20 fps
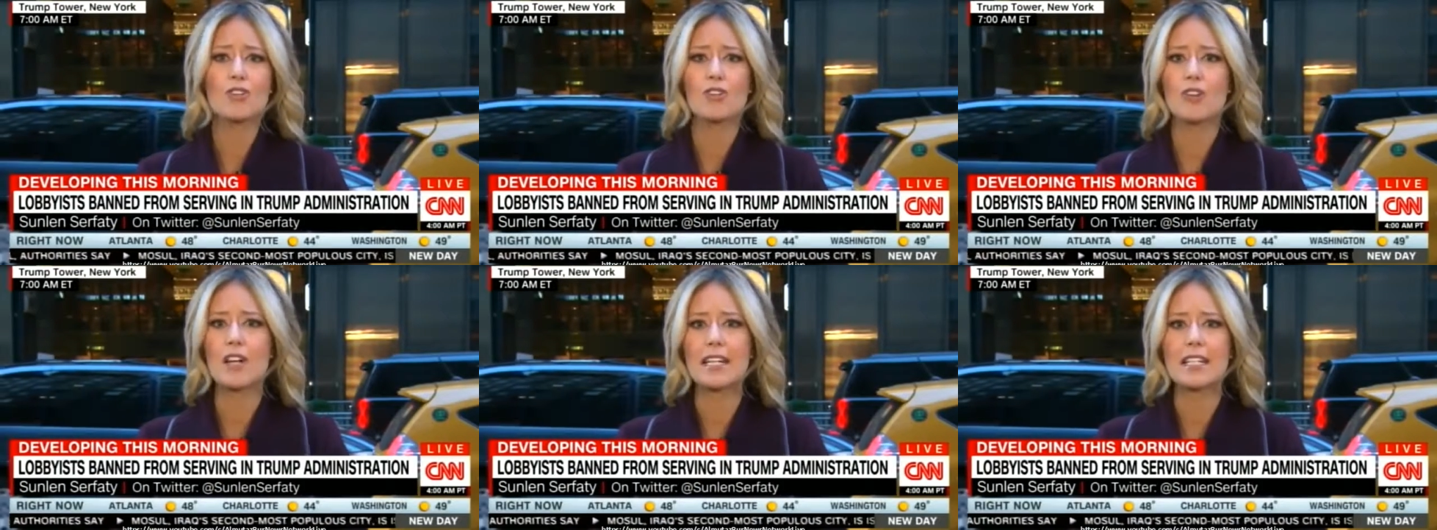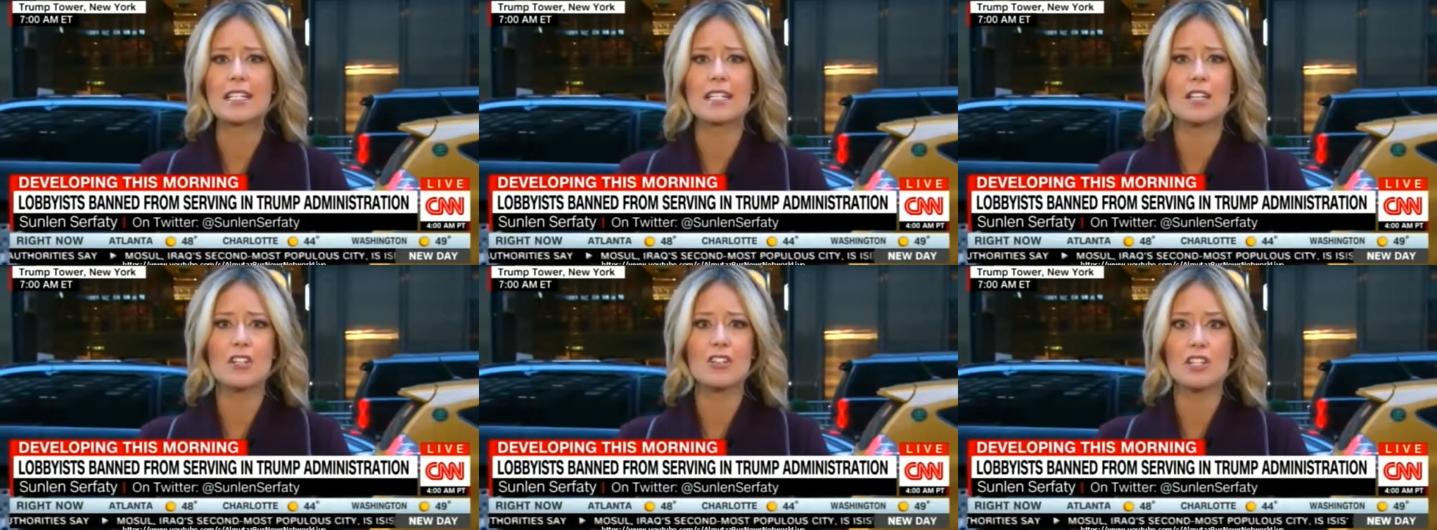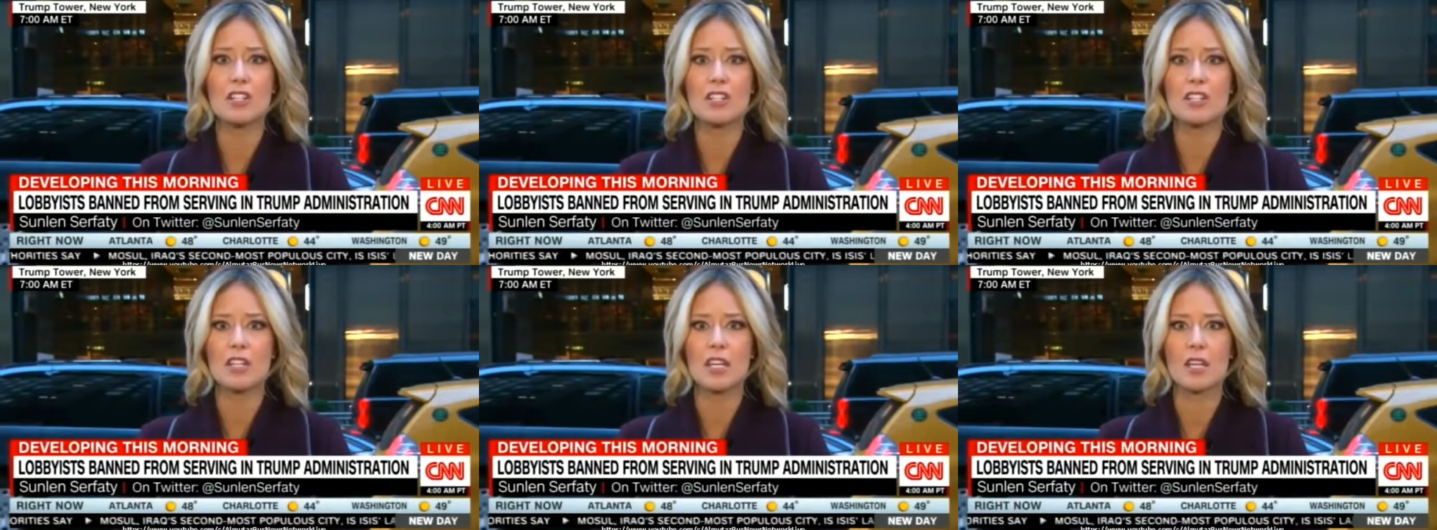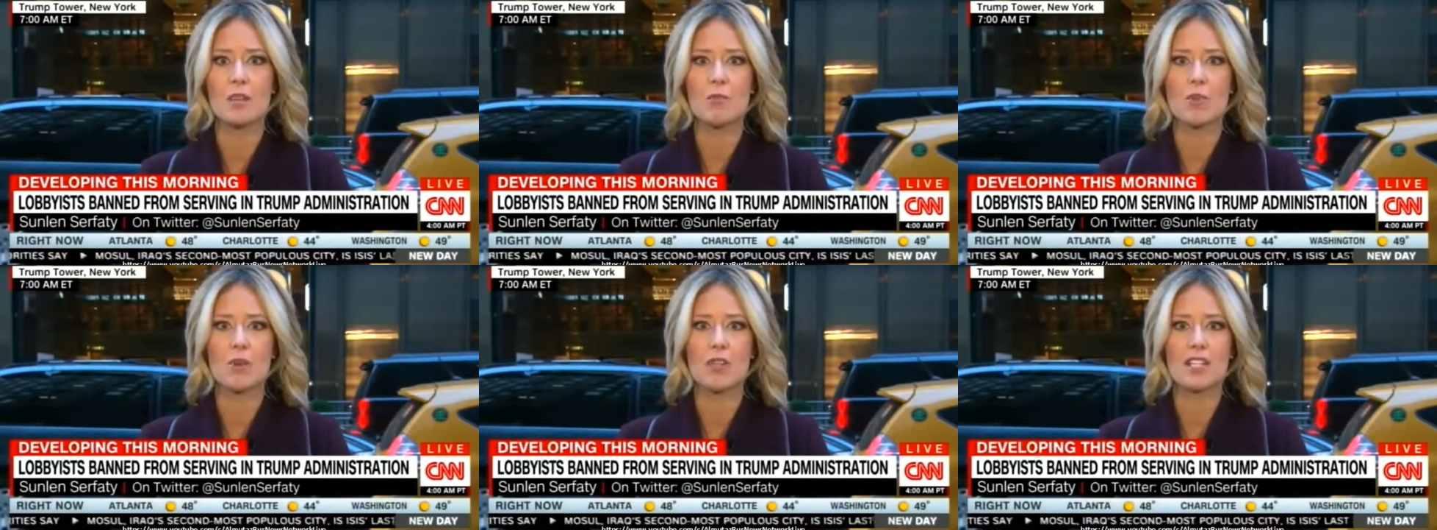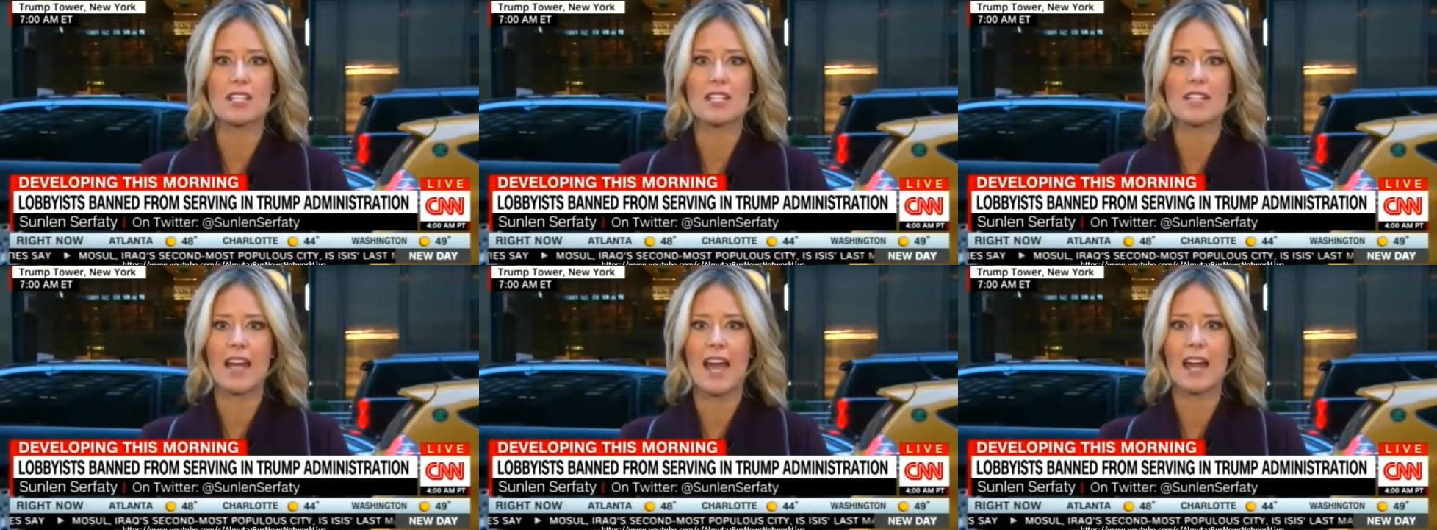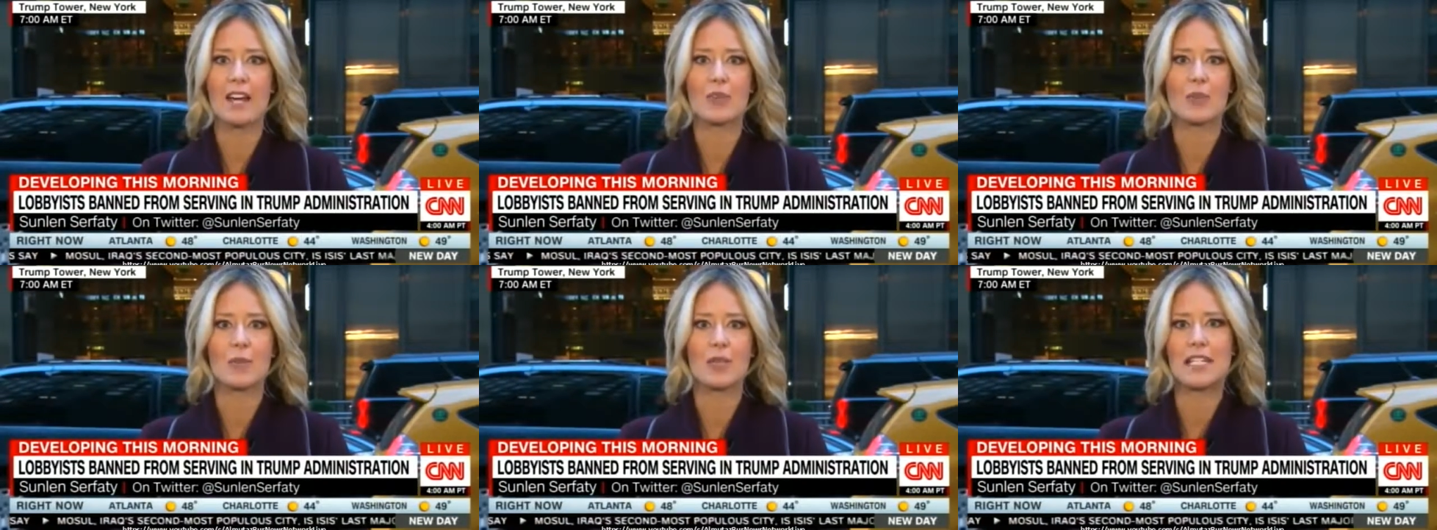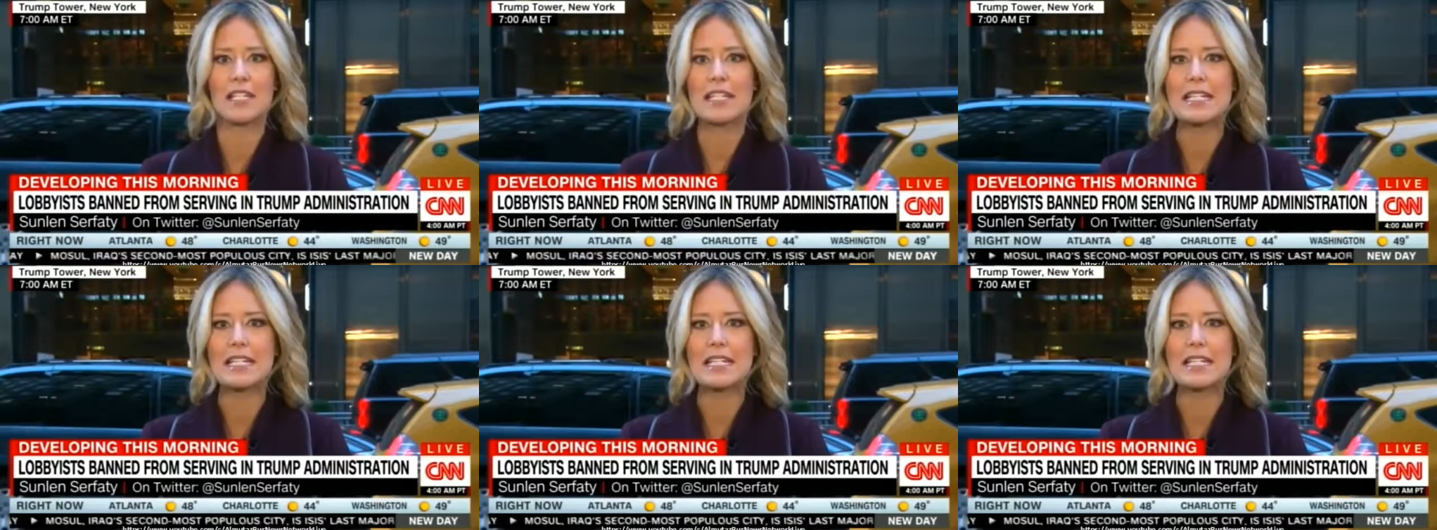transition team was stacked with